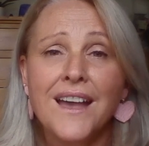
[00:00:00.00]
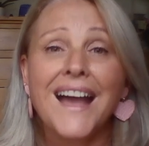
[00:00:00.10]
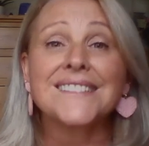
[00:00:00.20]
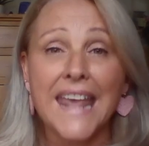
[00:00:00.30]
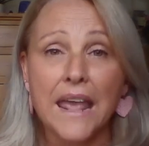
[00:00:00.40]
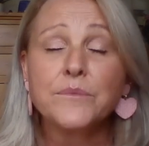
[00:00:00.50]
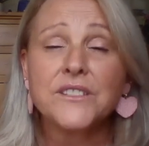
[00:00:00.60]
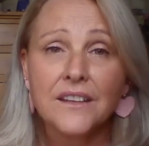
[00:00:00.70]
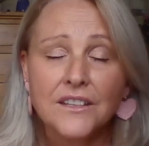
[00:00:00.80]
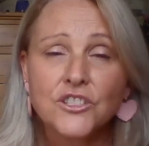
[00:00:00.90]
attempt
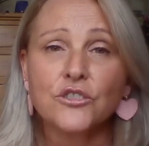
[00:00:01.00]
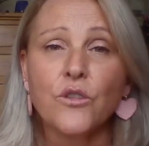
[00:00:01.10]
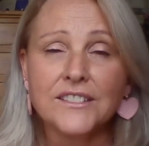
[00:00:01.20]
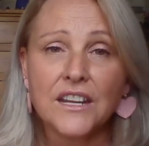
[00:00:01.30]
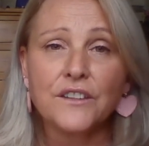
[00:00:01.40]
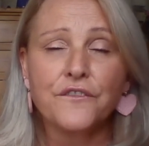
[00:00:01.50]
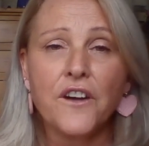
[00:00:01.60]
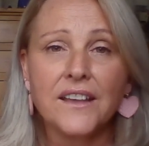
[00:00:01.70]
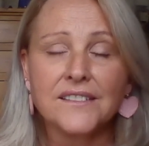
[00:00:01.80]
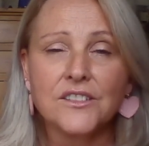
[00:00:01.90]
to
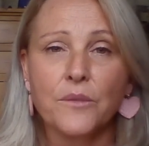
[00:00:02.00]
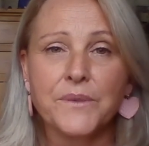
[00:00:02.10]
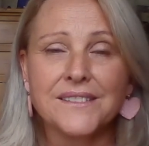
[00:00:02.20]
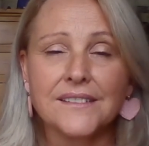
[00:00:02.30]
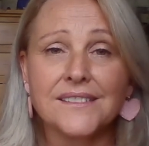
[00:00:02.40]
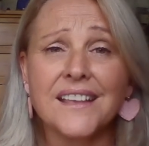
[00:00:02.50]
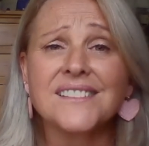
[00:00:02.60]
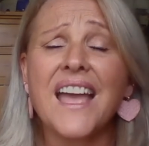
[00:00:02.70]
identify as the opposite sex,